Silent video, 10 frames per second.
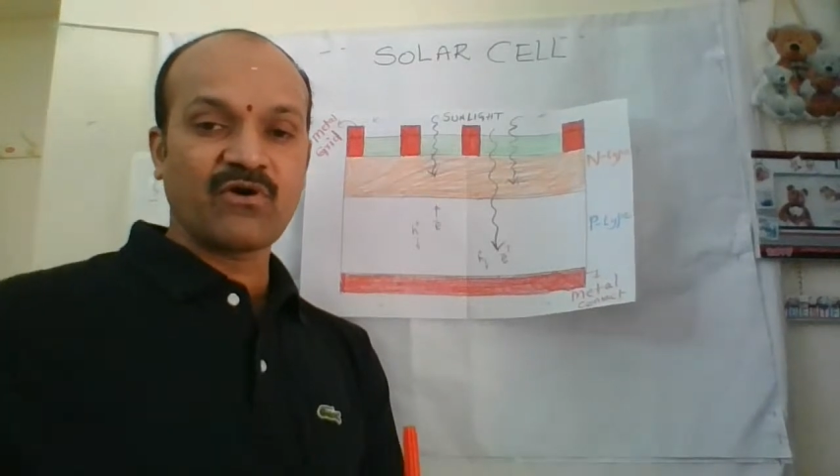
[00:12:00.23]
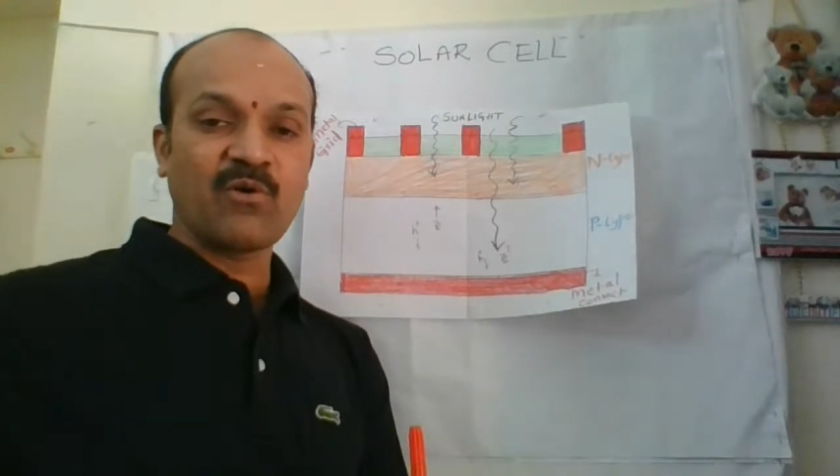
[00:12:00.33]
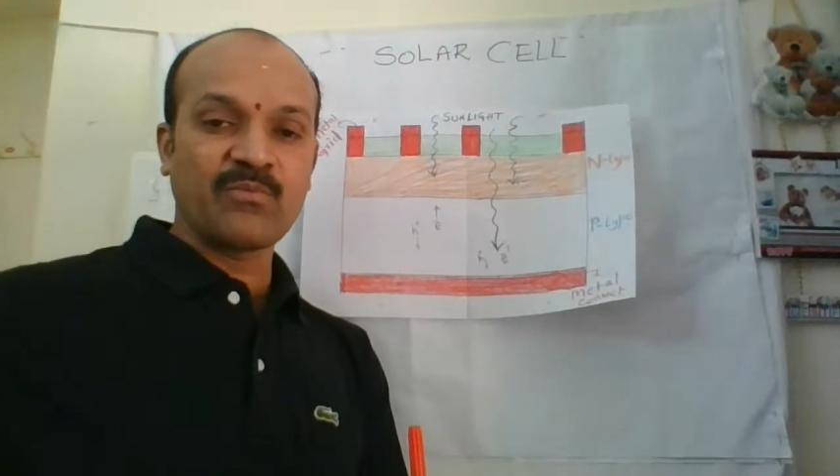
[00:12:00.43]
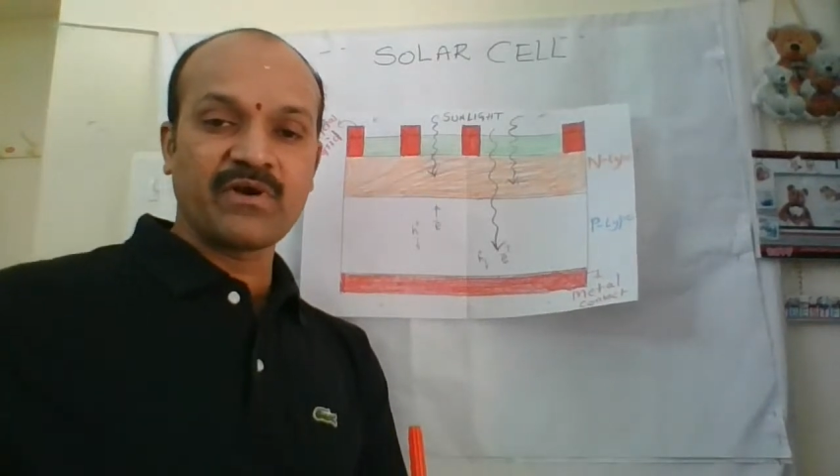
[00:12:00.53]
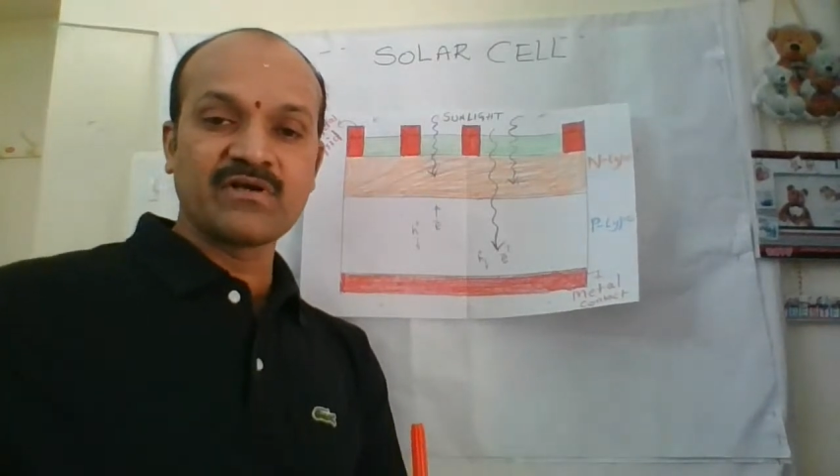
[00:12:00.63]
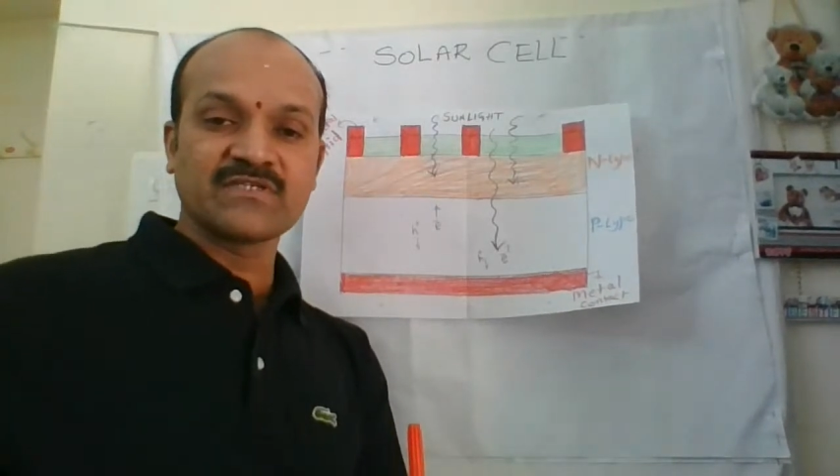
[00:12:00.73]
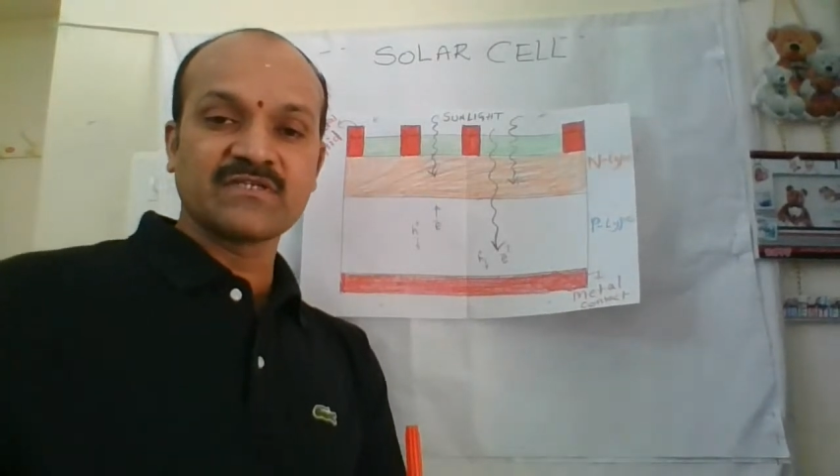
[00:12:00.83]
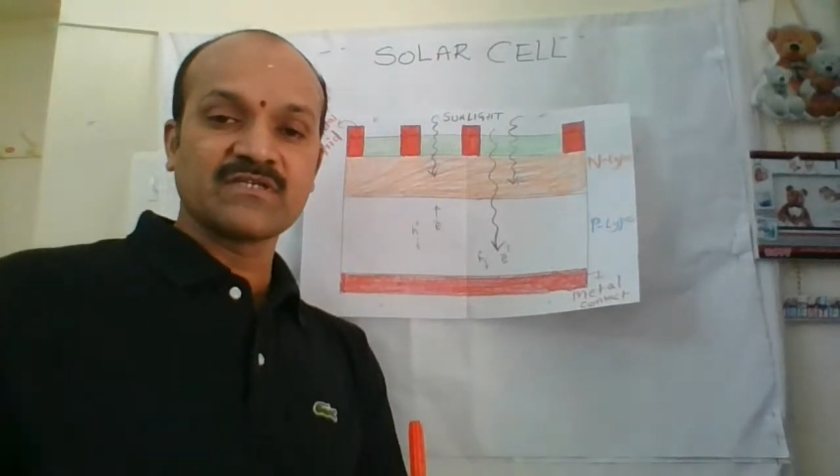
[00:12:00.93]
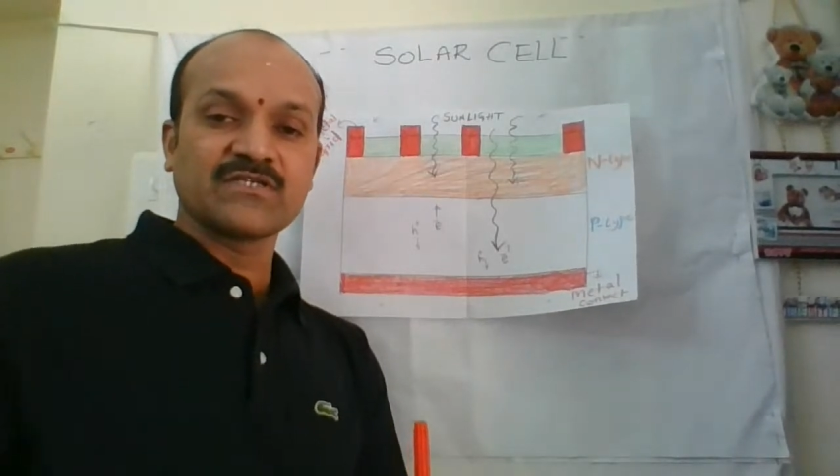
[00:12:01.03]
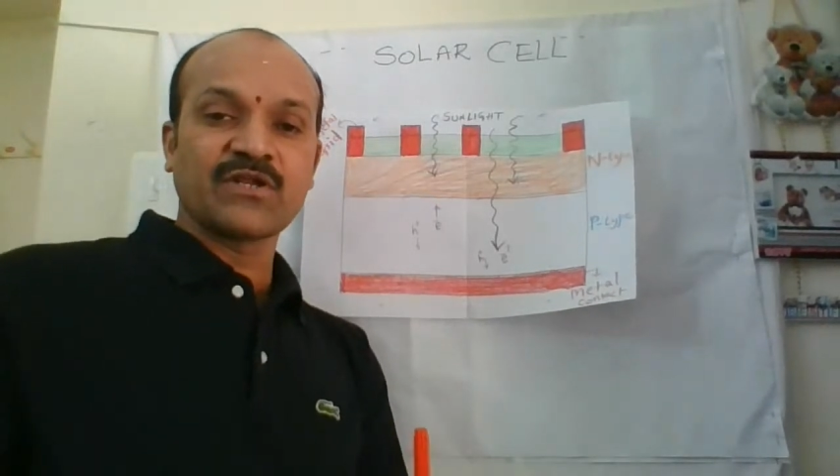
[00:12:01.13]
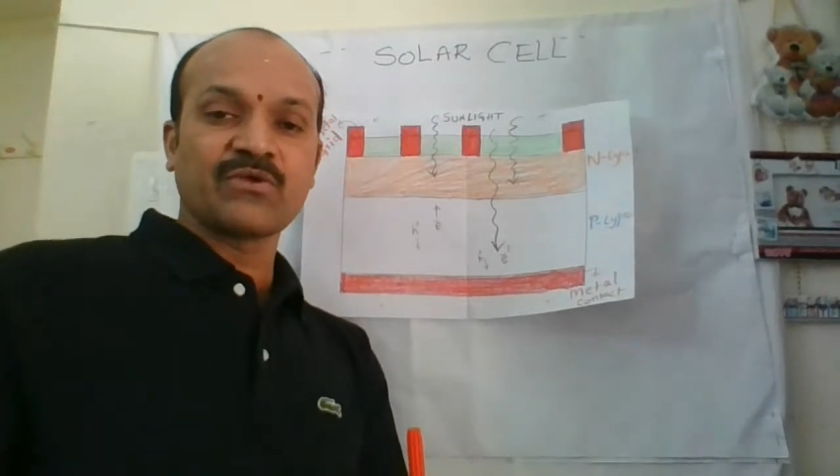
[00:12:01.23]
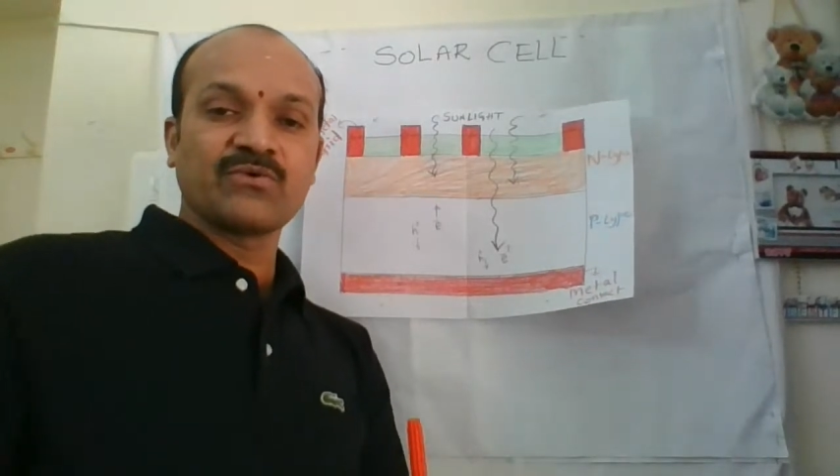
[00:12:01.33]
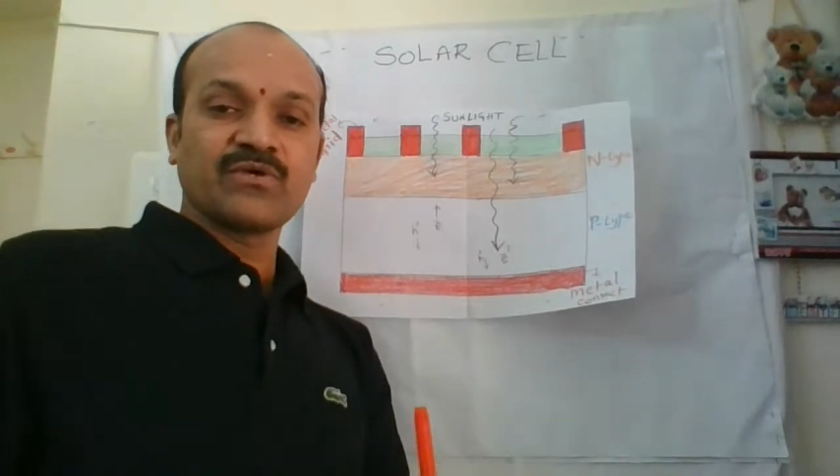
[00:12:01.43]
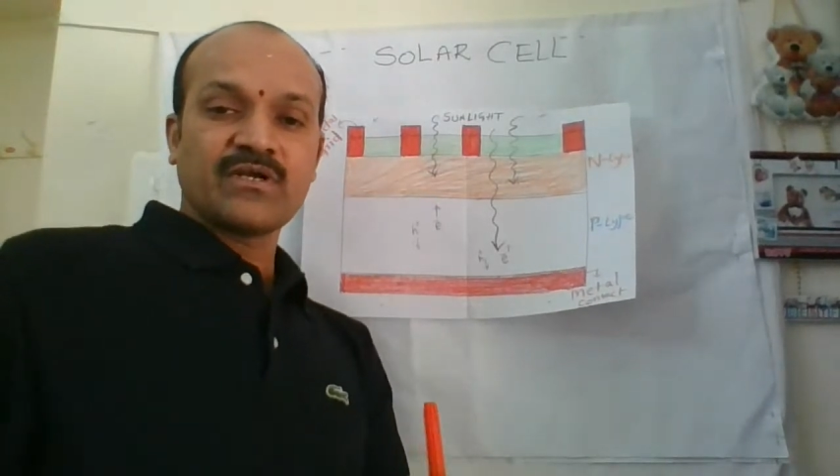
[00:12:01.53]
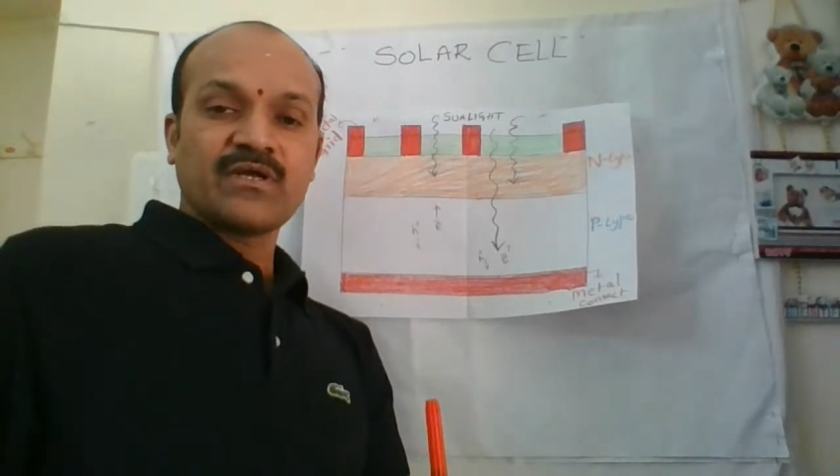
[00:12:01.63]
components in the circuit.